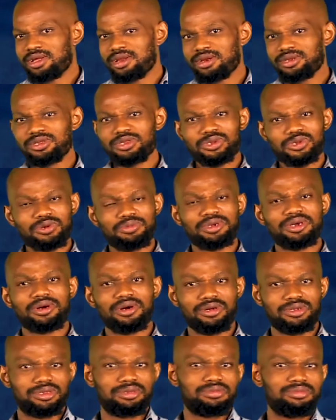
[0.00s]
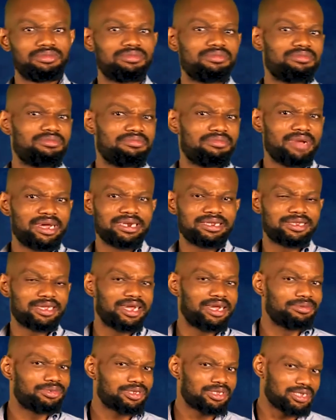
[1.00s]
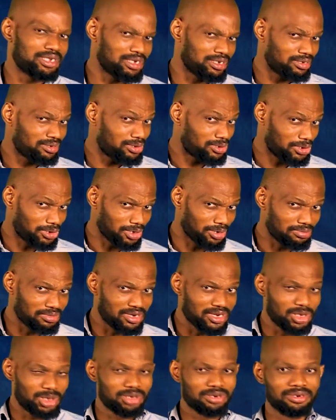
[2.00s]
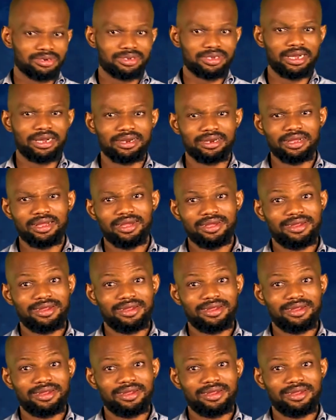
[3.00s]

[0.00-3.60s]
This is so because many times in some nations, and